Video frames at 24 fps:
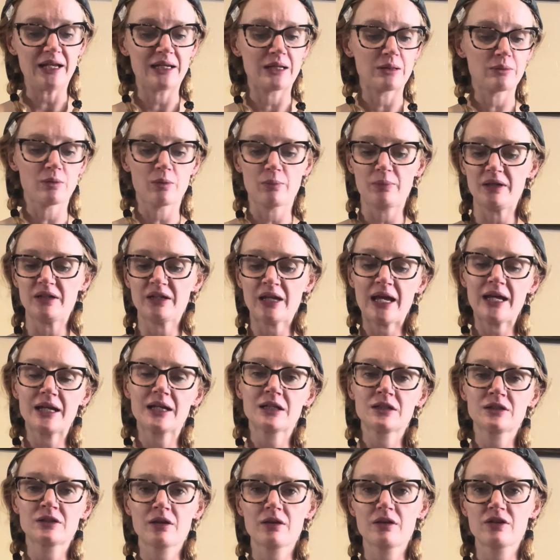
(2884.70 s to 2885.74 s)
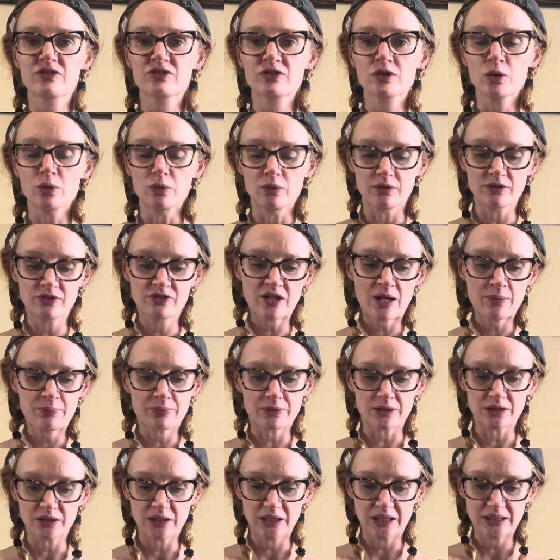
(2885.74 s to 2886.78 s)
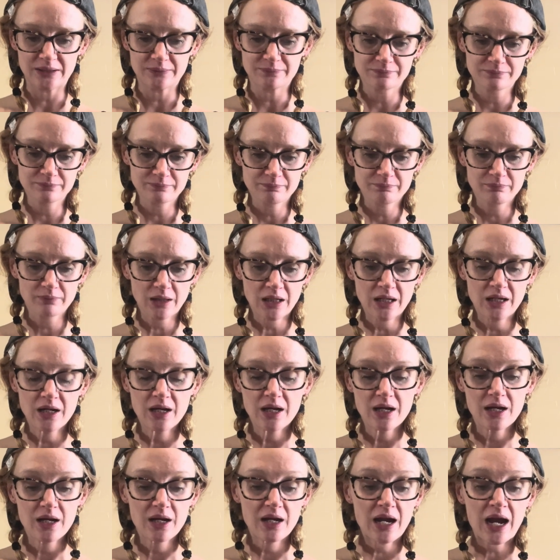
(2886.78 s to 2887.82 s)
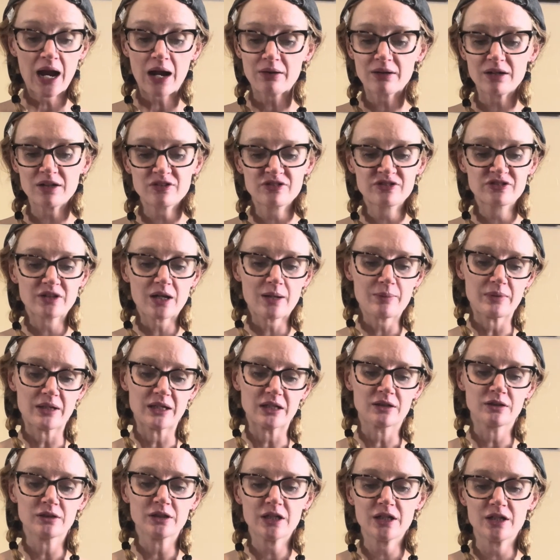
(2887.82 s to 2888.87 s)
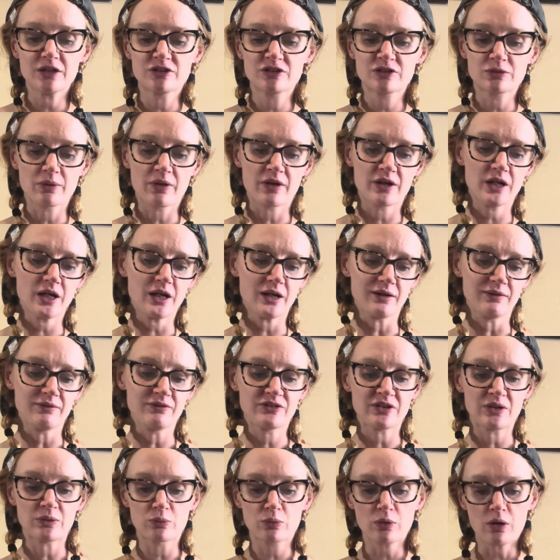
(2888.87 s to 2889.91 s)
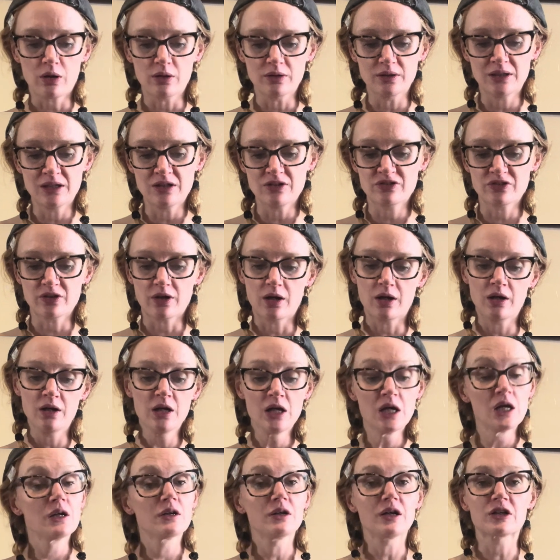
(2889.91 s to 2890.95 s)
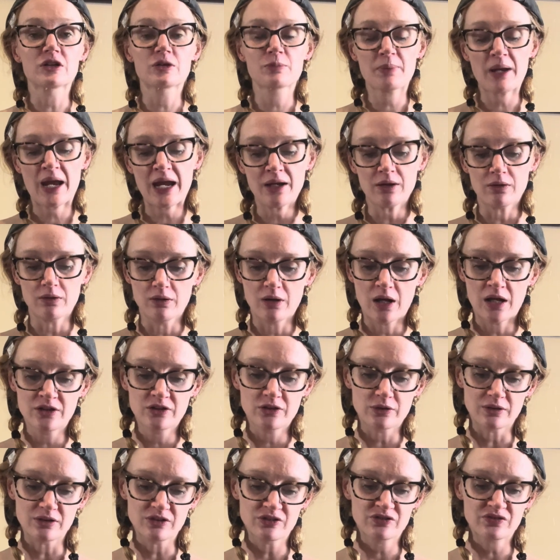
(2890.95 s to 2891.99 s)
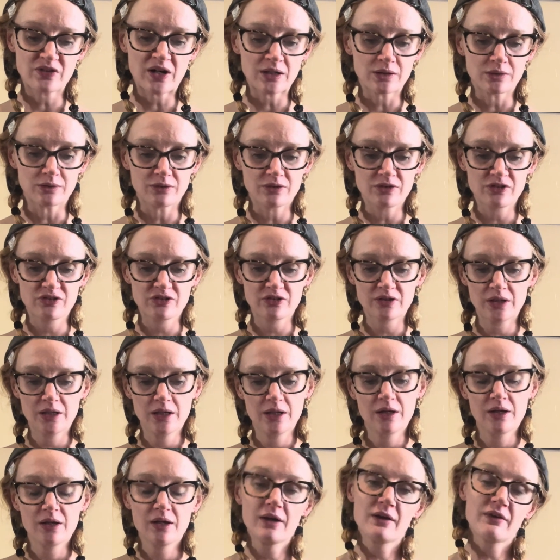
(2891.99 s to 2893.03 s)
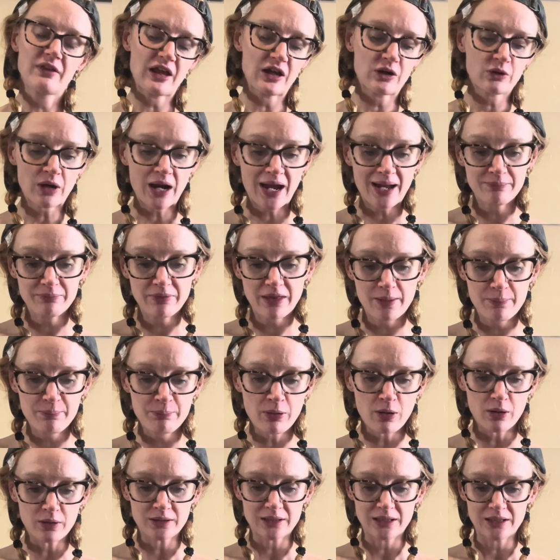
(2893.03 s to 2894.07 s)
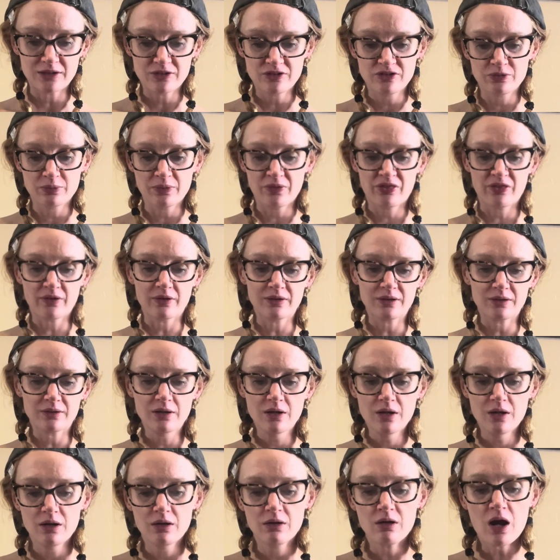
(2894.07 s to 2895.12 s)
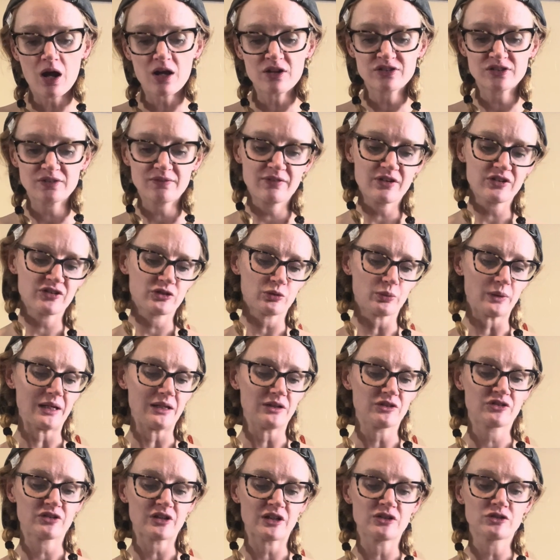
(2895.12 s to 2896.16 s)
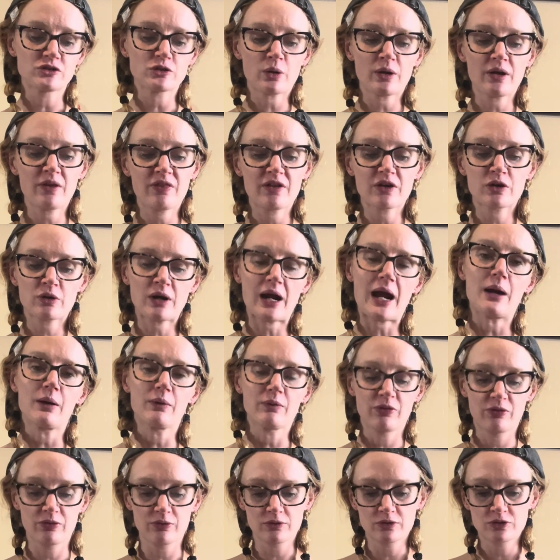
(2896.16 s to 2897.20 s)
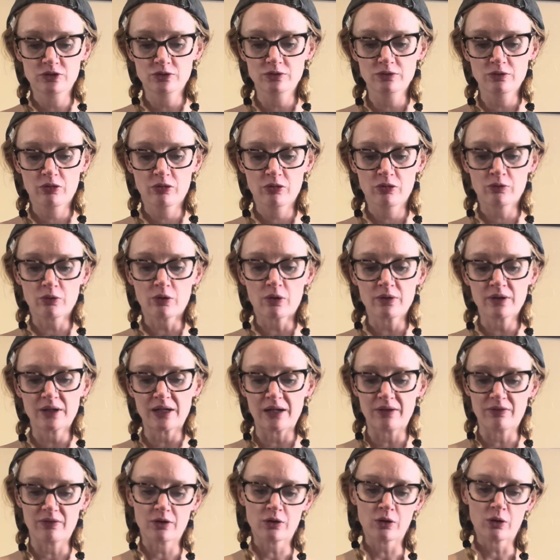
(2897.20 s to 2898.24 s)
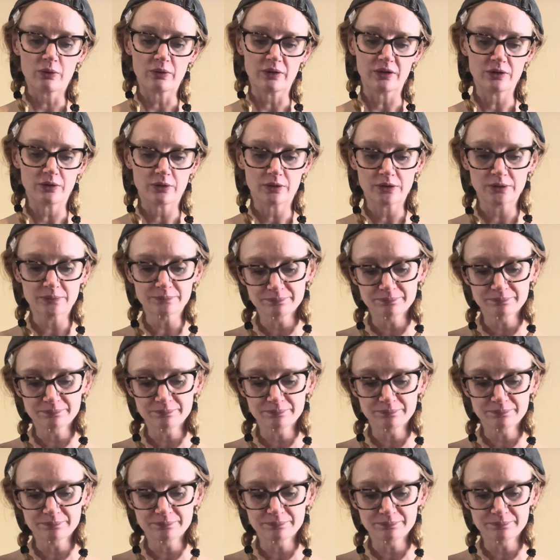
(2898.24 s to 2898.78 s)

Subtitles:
It will be taken to the school separately. Harry's stomach lurched with nerves, and Ron, he saw, looked pale under his freckles. They crammed their pockets with the last of the sweets and joined the crowd thronging the corridor.